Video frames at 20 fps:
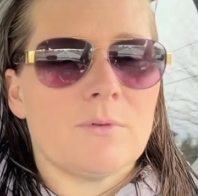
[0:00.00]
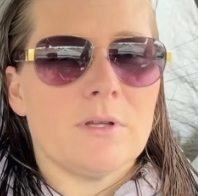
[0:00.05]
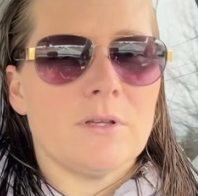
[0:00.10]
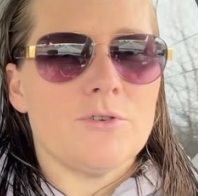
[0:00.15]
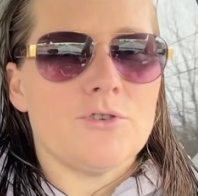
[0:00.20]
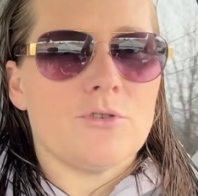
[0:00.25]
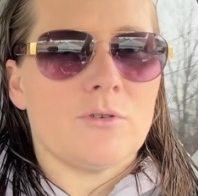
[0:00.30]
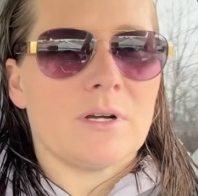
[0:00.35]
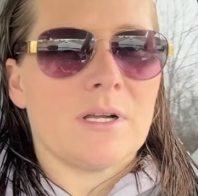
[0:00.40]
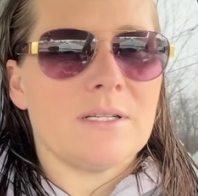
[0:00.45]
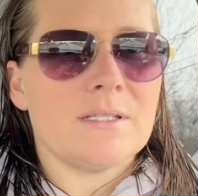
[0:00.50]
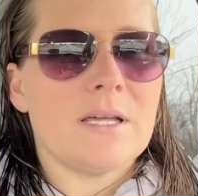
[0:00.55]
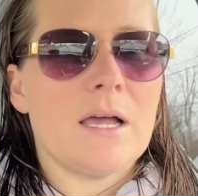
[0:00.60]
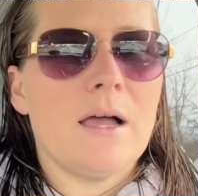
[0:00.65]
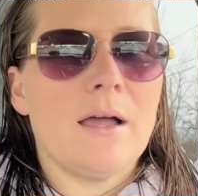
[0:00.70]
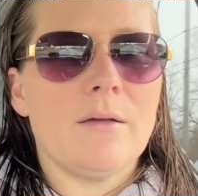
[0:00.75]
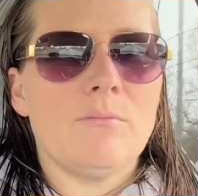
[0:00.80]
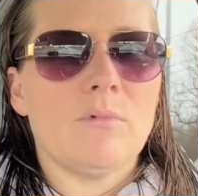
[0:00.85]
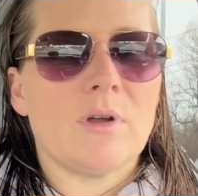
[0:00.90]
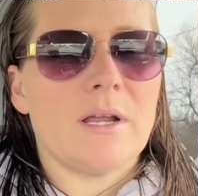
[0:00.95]
really short on
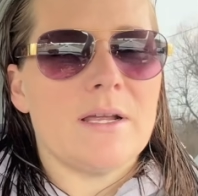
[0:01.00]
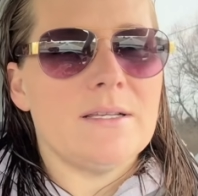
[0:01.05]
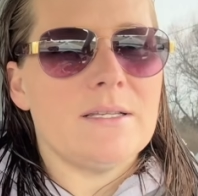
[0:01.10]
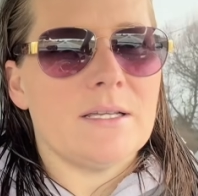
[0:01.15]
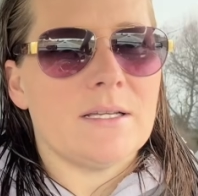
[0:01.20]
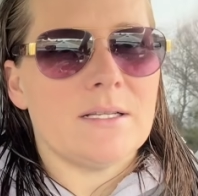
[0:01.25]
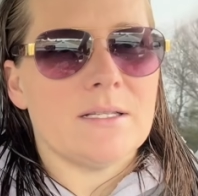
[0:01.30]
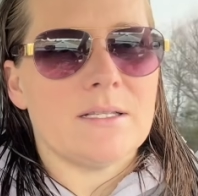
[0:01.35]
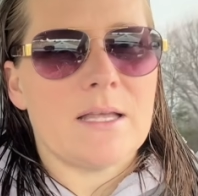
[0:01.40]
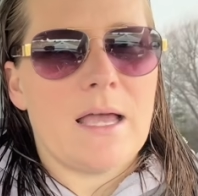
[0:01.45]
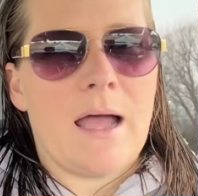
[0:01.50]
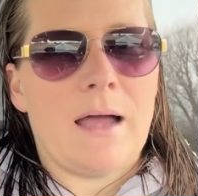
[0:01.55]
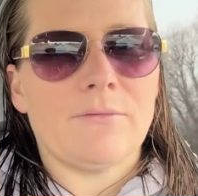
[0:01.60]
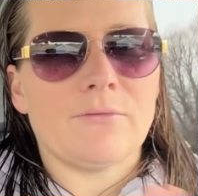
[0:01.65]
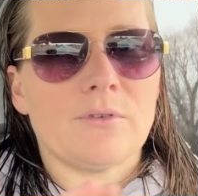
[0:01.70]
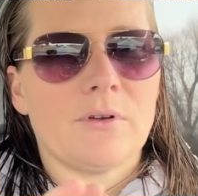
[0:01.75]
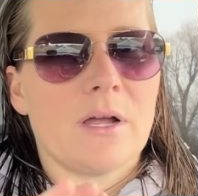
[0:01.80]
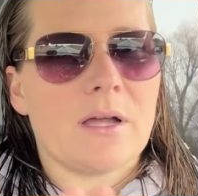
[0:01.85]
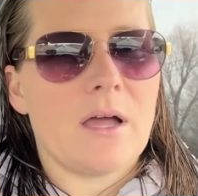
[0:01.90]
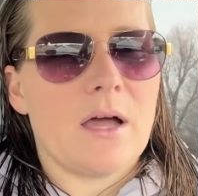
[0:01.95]
time, what I did is
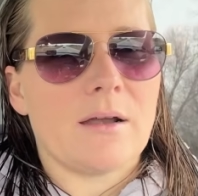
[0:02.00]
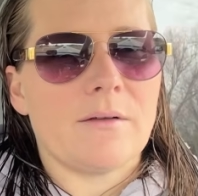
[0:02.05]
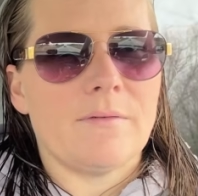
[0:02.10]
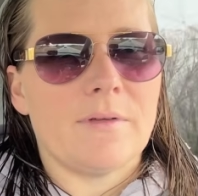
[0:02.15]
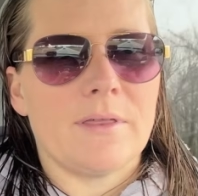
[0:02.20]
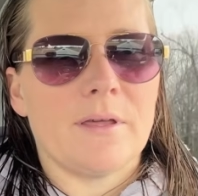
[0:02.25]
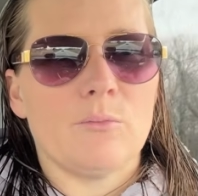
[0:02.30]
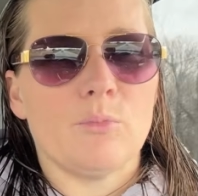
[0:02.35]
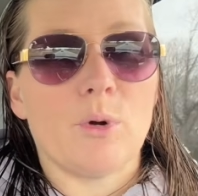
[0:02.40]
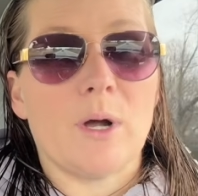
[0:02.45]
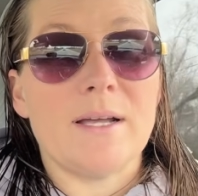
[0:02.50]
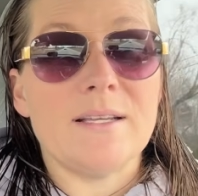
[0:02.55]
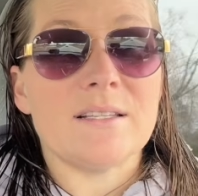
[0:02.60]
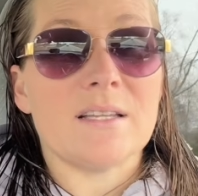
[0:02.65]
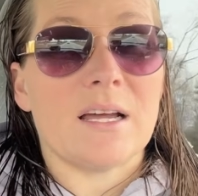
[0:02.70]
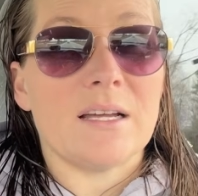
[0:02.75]
after I got everything priced,